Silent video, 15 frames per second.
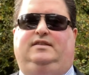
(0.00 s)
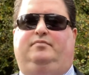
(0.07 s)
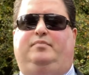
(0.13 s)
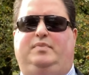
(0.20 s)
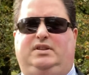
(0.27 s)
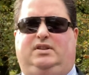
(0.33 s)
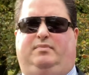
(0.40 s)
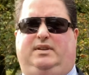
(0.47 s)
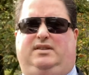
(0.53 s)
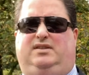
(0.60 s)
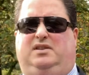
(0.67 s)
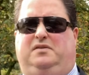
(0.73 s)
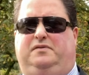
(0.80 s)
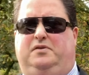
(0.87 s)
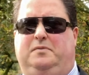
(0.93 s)
it's a bit
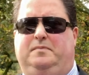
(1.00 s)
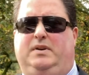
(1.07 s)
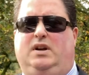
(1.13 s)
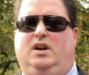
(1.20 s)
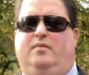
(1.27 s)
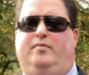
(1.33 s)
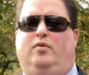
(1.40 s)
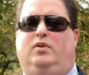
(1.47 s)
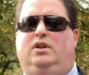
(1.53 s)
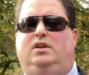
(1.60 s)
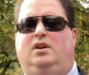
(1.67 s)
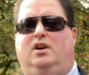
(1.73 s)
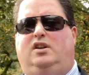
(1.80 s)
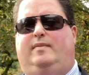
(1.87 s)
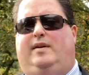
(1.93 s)
different. But what I
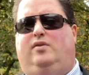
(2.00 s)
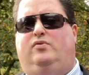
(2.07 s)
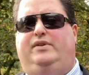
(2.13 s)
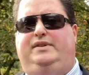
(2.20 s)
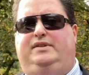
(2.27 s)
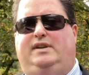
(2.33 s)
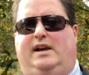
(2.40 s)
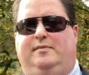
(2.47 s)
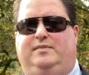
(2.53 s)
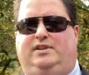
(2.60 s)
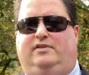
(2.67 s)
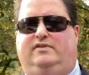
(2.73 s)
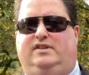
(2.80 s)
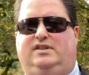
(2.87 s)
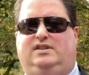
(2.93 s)
like about all these games, there
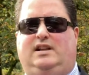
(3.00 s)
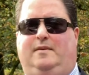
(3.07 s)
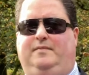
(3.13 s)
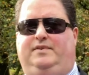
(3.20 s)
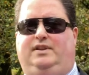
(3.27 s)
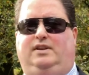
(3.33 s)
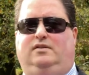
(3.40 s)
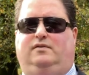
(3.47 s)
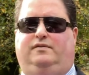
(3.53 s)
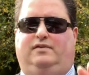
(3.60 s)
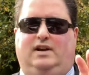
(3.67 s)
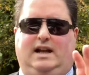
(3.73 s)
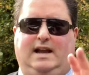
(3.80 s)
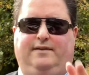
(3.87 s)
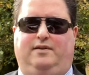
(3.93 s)
is something for
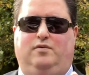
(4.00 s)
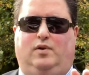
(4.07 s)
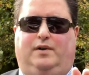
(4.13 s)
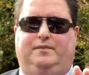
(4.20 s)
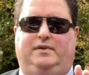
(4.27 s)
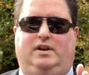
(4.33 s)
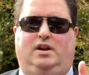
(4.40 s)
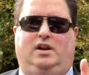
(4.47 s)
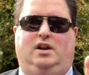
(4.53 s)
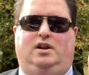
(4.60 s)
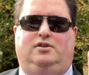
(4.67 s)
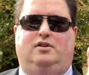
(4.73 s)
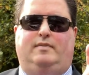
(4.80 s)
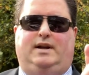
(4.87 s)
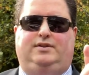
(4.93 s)
everyone. No
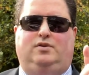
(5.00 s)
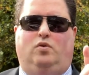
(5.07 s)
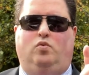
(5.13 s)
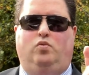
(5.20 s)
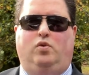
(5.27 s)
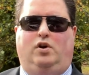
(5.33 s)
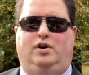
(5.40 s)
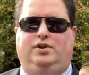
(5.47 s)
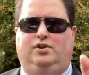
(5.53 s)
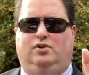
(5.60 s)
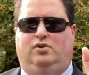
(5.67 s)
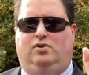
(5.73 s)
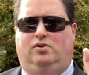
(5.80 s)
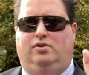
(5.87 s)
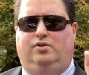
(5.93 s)
matter what
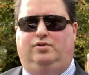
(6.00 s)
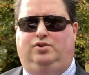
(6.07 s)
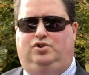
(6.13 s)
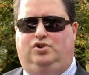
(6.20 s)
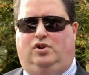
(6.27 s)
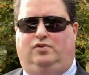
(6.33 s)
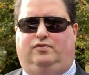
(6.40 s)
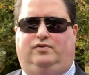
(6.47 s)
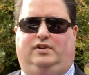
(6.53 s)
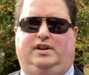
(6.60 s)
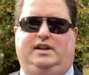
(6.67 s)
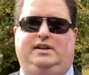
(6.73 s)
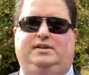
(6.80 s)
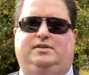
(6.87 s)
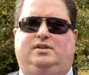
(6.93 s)
your genre
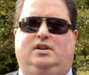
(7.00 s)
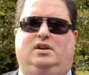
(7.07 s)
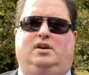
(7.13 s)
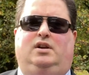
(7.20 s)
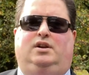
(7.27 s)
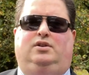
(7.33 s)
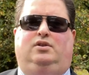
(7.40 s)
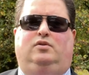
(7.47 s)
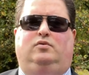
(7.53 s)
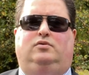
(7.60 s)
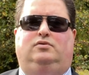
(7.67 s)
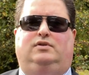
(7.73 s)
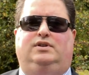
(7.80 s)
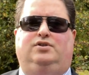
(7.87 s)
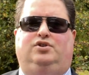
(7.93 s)
is, you will
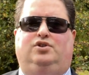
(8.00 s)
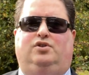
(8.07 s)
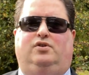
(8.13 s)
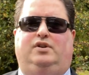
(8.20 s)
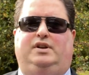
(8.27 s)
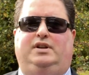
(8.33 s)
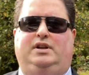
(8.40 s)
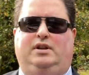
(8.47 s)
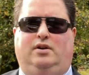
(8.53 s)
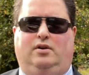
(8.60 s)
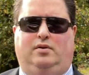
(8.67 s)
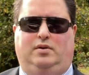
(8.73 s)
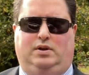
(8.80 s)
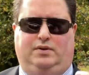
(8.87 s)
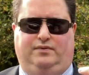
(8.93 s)
enjoy
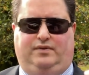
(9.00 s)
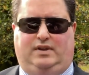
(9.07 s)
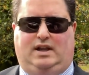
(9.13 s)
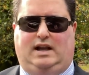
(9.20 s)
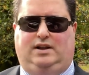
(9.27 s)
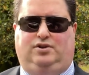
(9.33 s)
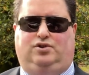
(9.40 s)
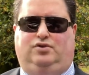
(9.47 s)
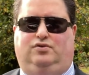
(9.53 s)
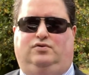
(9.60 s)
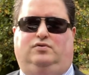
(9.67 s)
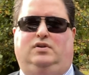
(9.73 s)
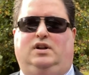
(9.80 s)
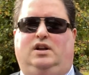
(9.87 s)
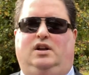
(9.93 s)
the actual
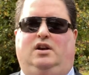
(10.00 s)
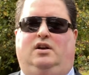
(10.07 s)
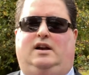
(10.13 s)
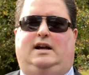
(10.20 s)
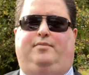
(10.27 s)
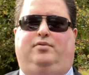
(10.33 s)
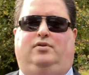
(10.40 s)
Apple